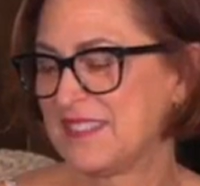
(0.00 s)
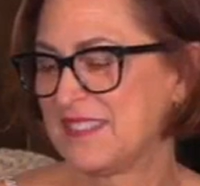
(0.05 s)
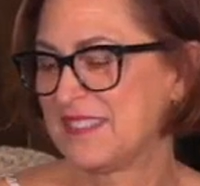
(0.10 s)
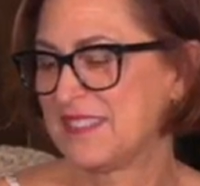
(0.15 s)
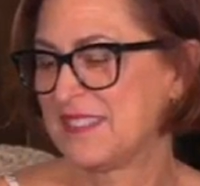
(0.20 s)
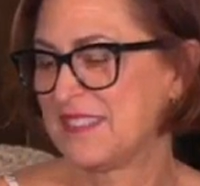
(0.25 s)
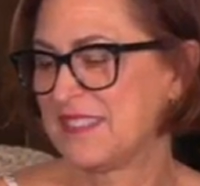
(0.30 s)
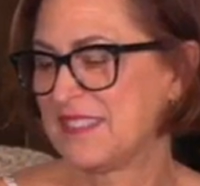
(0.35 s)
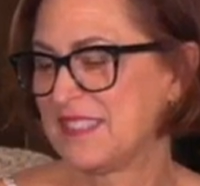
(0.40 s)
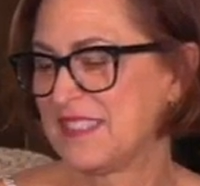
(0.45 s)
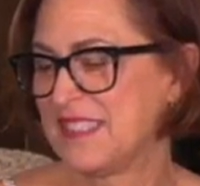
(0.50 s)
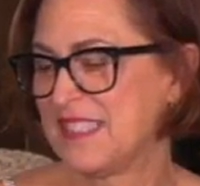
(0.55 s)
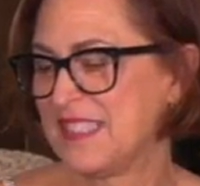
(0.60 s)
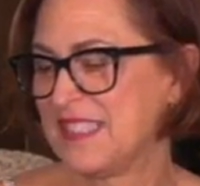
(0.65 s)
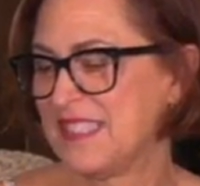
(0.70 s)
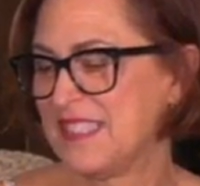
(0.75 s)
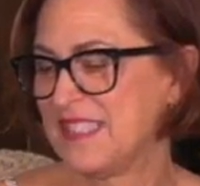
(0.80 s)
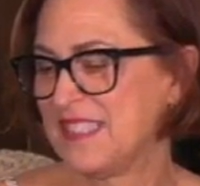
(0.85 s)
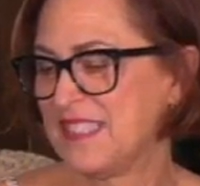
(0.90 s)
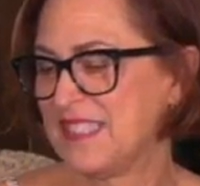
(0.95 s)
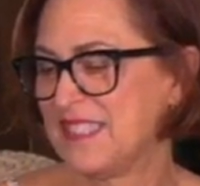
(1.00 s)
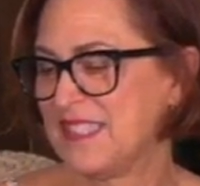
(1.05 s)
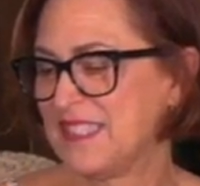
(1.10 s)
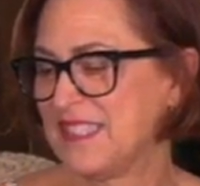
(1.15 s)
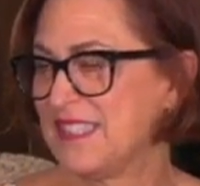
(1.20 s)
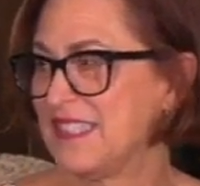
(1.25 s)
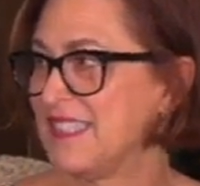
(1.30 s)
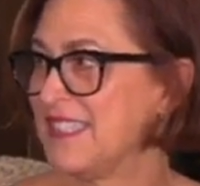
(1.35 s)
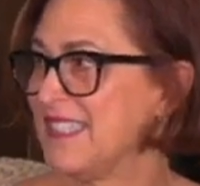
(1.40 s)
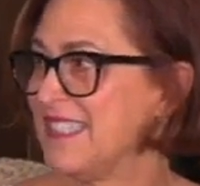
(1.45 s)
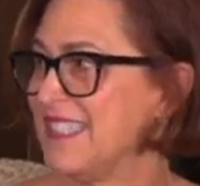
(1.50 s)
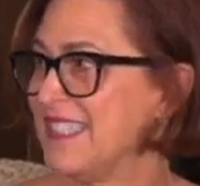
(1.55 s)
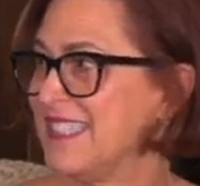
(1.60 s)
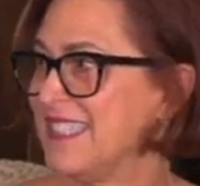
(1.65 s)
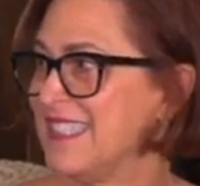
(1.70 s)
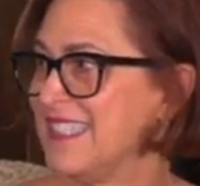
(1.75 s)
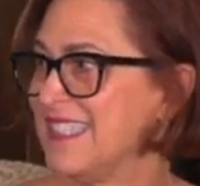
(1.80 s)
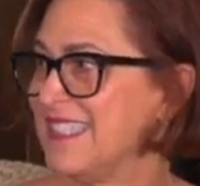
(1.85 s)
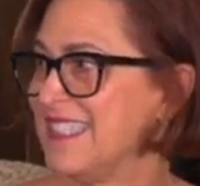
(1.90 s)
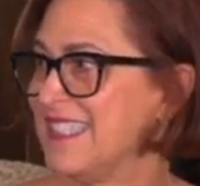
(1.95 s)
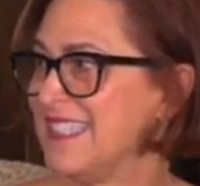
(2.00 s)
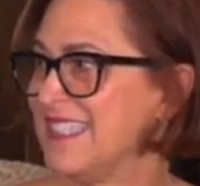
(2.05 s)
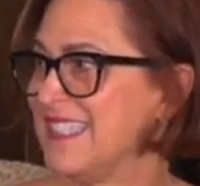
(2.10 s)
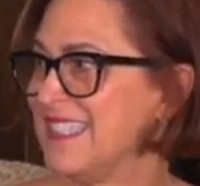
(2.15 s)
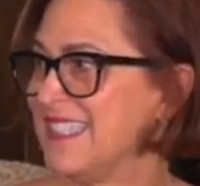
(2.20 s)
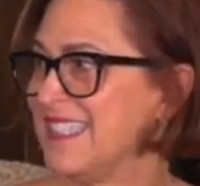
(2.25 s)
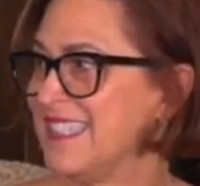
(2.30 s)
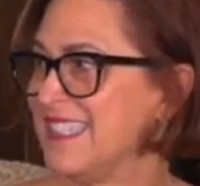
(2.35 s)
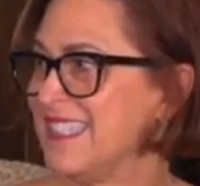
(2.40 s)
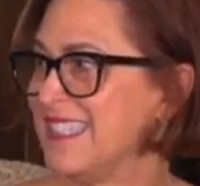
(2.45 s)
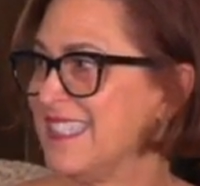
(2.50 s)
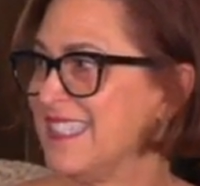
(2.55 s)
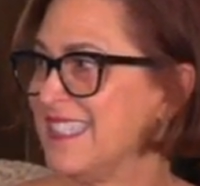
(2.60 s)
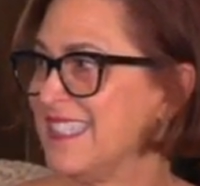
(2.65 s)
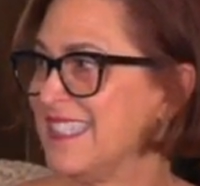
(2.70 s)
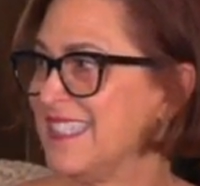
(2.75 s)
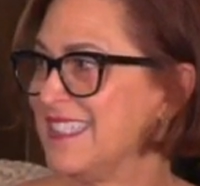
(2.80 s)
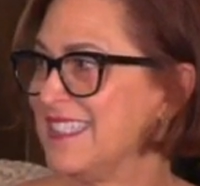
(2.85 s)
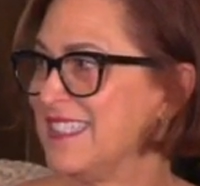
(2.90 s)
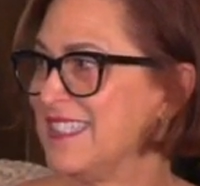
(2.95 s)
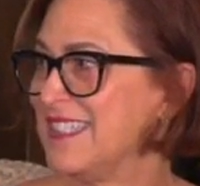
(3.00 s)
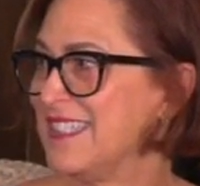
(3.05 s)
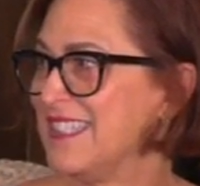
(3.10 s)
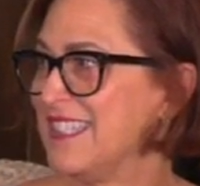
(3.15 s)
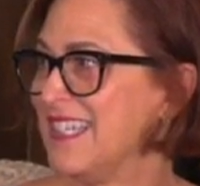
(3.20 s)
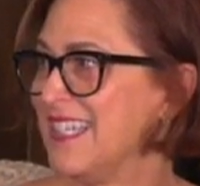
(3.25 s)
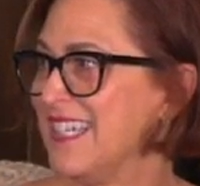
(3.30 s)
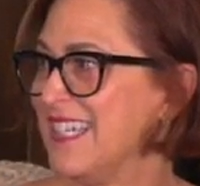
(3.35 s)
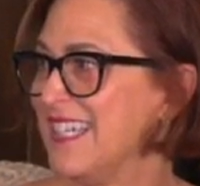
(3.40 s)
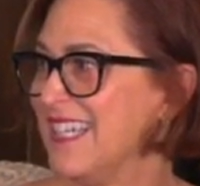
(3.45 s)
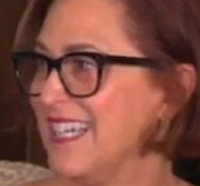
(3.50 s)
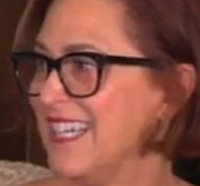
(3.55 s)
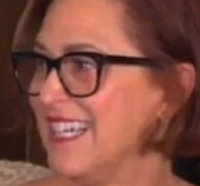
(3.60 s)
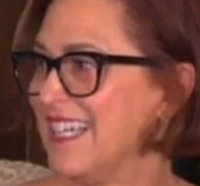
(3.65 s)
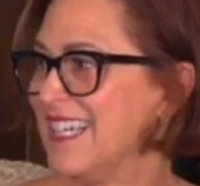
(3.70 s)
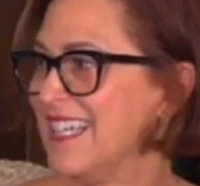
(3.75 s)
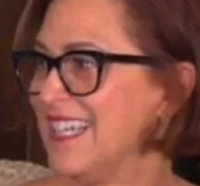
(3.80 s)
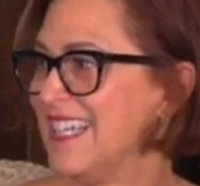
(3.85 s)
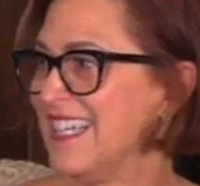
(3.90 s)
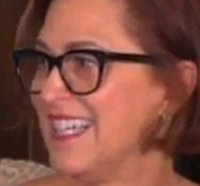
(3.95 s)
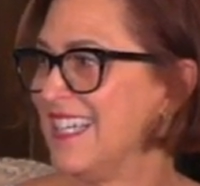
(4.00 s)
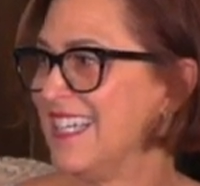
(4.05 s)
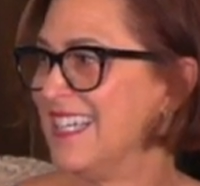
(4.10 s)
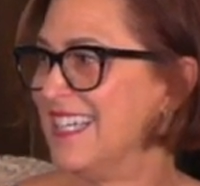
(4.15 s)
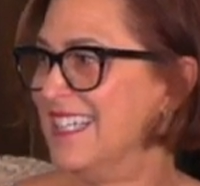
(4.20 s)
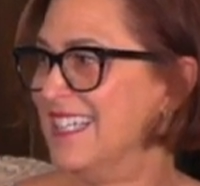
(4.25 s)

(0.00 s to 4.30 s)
[no speech]